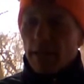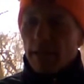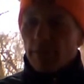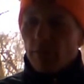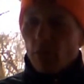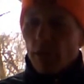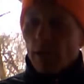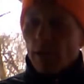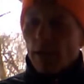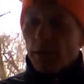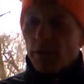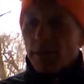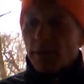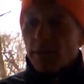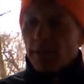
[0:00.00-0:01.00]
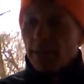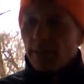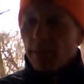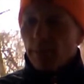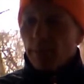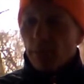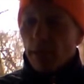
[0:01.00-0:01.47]
of foreign countries need to be
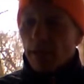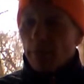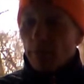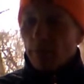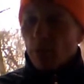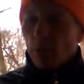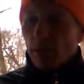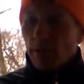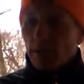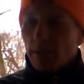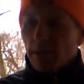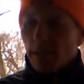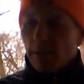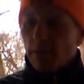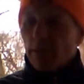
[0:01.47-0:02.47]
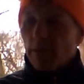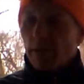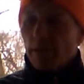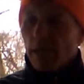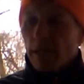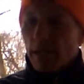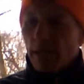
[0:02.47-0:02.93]
brought on board to stop their
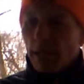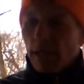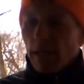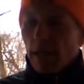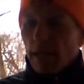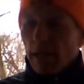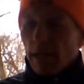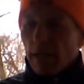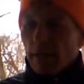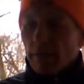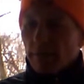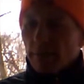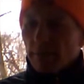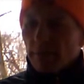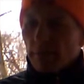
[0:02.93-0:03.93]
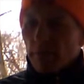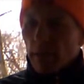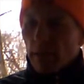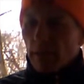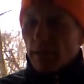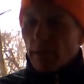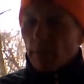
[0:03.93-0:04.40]
um, their
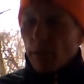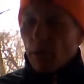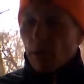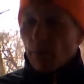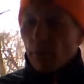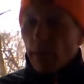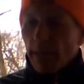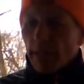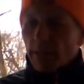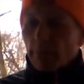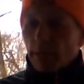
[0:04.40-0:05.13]
power plants by